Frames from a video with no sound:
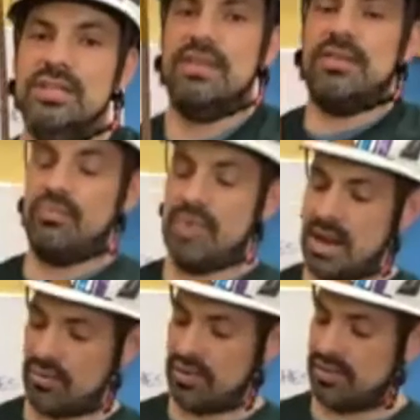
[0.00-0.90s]
this
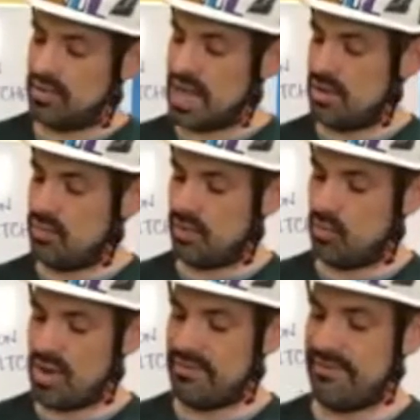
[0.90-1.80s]
around so that with
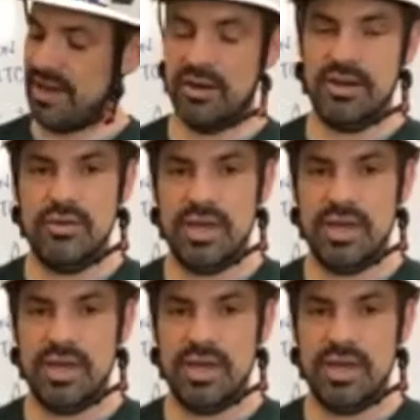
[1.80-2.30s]
one finger you